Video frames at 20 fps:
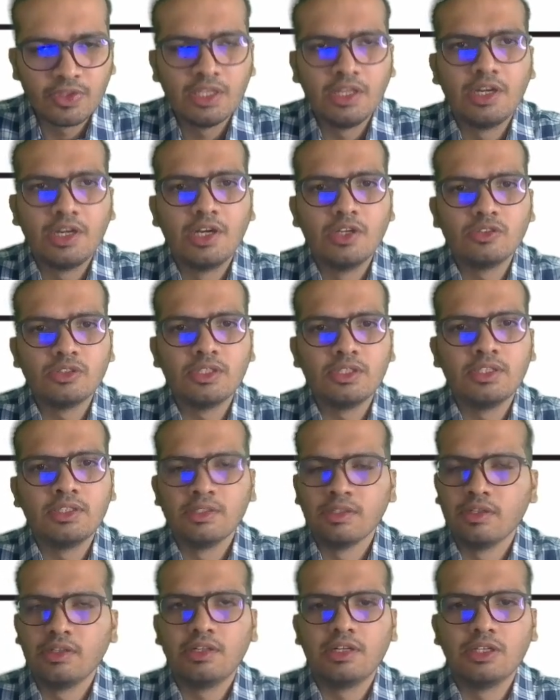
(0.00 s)

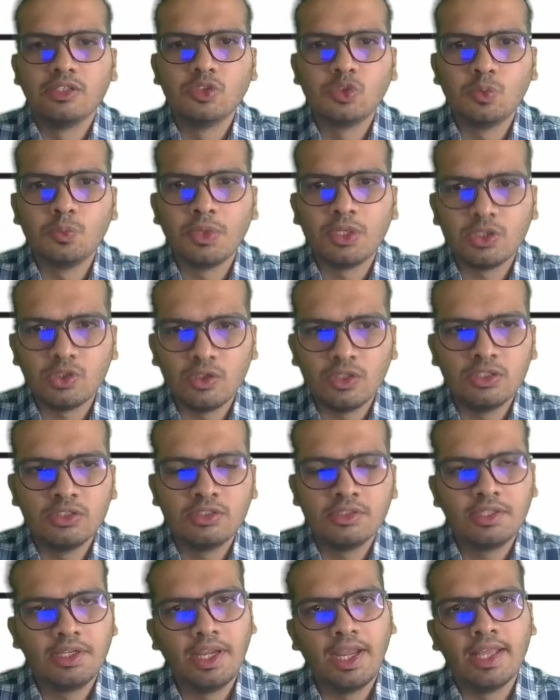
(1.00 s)
reducing consumer
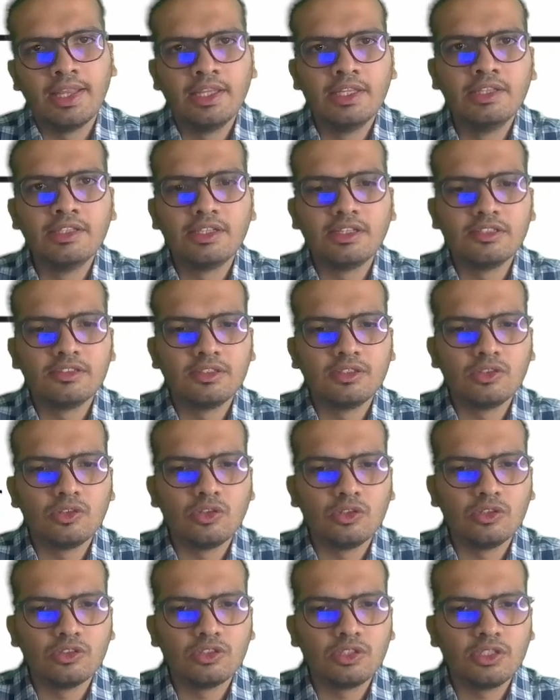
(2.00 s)
choice and increasing
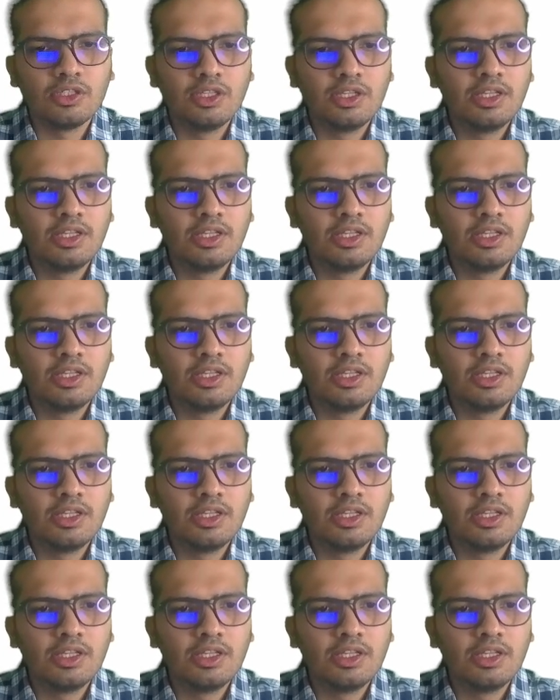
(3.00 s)
cost.